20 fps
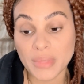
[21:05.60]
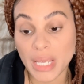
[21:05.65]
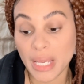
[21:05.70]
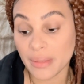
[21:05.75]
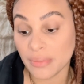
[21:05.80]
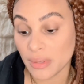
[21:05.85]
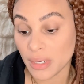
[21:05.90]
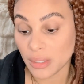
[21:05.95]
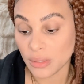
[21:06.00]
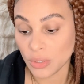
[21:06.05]

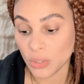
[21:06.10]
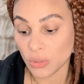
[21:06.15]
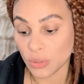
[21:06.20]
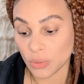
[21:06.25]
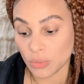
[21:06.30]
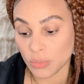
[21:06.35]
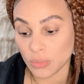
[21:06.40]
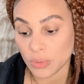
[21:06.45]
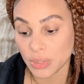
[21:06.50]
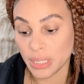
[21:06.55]
And then you
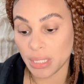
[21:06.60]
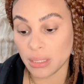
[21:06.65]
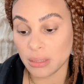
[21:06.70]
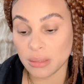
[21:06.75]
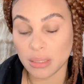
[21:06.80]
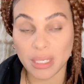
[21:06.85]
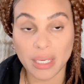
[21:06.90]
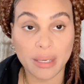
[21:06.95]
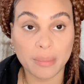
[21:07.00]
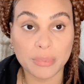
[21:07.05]
don't gain
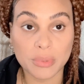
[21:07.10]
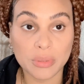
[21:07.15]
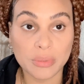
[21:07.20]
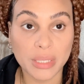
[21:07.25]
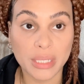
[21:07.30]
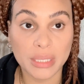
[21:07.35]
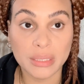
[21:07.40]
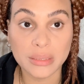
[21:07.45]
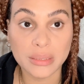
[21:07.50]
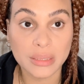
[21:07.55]
the capital
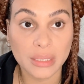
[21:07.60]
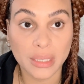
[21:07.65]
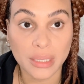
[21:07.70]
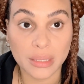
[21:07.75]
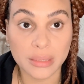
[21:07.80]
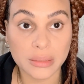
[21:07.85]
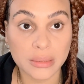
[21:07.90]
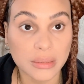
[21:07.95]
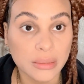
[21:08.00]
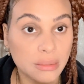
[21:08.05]
gains
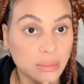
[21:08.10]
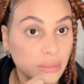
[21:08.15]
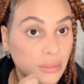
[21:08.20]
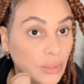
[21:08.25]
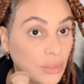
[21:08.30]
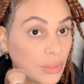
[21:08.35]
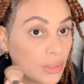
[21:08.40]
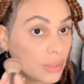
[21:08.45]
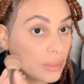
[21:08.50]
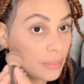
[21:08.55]
tax,
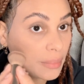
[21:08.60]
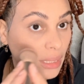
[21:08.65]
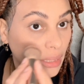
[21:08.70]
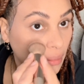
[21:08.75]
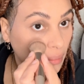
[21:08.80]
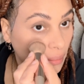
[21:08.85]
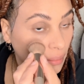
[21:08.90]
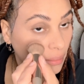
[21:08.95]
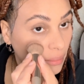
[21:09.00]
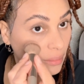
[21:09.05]
you know what I
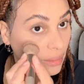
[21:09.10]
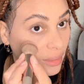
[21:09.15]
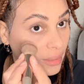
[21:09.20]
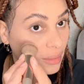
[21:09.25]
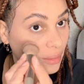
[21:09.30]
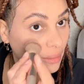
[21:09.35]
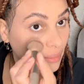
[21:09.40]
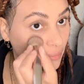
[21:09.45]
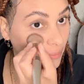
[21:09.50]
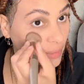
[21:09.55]
mean?
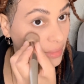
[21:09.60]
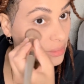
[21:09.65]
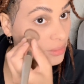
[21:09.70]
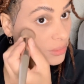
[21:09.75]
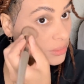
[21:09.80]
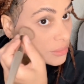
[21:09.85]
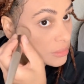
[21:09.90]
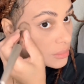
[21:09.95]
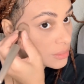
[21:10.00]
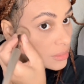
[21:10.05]
Like
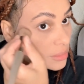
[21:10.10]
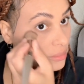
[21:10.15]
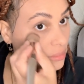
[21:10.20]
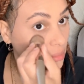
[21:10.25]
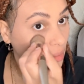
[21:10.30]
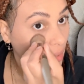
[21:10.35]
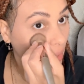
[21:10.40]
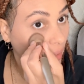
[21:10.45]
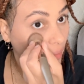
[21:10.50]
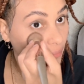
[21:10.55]
investors
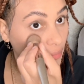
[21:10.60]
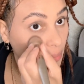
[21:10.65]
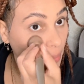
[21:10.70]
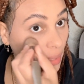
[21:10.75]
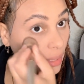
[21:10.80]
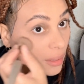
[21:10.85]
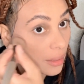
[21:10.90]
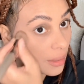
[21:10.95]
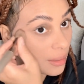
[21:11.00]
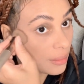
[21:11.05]
have to
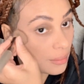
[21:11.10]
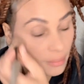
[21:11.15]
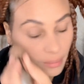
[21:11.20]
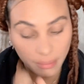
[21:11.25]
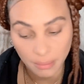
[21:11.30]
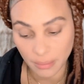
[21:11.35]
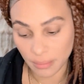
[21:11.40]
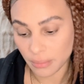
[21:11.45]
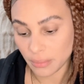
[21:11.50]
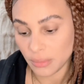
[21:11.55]
pay,
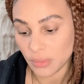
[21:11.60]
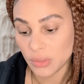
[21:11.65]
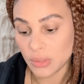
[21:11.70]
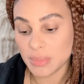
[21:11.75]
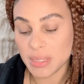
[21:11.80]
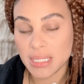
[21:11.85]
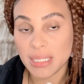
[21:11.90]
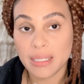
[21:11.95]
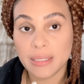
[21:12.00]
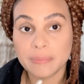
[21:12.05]
you know what I'm
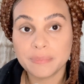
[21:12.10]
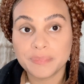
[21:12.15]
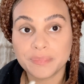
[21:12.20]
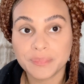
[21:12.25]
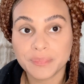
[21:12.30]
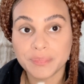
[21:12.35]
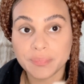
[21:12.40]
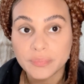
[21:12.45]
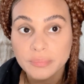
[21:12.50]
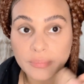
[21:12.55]
saying?
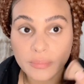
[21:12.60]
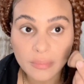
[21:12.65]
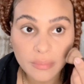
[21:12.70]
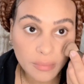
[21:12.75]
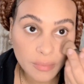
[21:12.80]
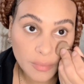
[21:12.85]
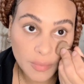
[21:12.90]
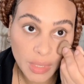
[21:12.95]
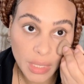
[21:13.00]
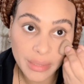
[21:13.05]

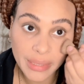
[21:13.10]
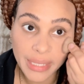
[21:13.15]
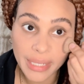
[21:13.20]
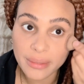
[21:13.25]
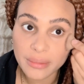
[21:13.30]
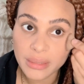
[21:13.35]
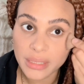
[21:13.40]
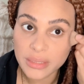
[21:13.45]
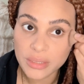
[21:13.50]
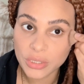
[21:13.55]

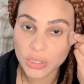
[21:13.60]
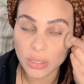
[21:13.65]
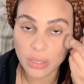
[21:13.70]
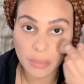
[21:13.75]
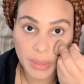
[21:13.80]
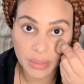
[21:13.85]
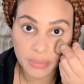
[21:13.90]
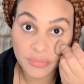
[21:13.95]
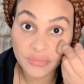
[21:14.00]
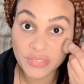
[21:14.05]
Now let's talk
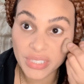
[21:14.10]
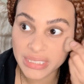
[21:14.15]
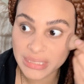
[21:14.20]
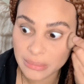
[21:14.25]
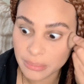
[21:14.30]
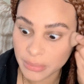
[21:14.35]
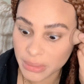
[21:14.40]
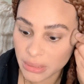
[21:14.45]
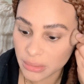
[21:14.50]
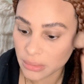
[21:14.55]
about
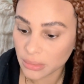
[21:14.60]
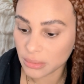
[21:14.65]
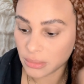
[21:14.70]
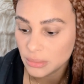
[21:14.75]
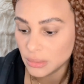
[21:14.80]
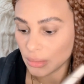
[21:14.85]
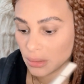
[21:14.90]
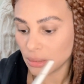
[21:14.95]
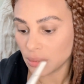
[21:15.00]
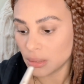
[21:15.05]
investments.
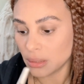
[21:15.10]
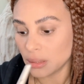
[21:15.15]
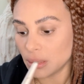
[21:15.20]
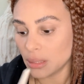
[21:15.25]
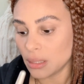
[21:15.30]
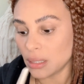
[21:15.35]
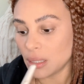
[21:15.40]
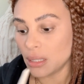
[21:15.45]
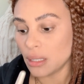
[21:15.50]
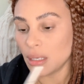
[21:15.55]

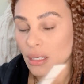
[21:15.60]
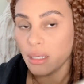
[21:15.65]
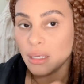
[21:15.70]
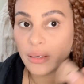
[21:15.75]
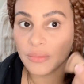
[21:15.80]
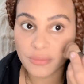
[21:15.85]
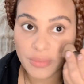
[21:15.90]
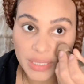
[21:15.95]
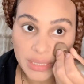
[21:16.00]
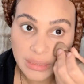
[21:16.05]

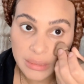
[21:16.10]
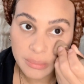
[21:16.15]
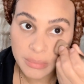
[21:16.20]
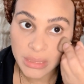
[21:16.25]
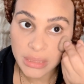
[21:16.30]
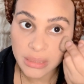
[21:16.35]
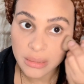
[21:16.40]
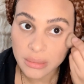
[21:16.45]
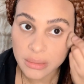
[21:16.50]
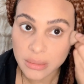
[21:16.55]

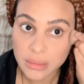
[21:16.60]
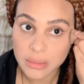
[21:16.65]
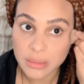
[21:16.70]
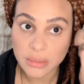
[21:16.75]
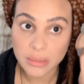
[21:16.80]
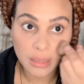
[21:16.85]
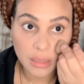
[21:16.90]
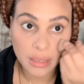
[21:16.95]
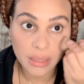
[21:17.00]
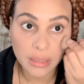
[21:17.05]
Investments,
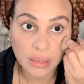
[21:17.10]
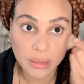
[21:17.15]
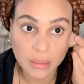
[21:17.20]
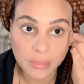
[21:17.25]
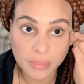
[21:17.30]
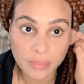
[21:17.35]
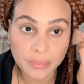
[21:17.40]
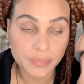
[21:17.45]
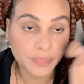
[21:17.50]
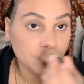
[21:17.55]

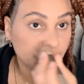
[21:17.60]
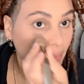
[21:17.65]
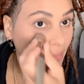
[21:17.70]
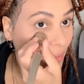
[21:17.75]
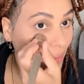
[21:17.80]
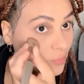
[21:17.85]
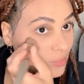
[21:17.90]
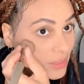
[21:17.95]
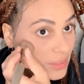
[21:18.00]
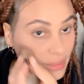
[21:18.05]

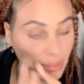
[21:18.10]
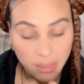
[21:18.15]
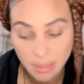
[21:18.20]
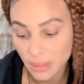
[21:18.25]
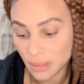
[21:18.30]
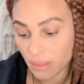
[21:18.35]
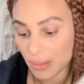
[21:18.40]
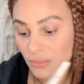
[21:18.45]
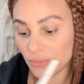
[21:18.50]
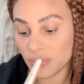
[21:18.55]
I would
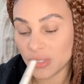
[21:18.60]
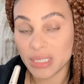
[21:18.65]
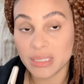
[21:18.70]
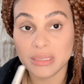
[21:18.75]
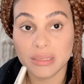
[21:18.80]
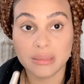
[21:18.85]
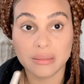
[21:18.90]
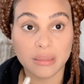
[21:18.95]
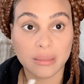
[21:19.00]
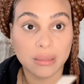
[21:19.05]
say
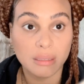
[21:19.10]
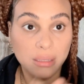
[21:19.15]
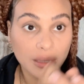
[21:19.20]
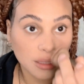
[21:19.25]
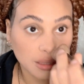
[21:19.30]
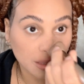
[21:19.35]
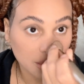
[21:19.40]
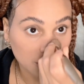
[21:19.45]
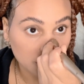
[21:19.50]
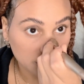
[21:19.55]
invest in a
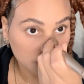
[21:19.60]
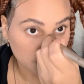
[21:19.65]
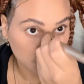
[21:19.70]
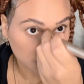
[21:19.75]
lot.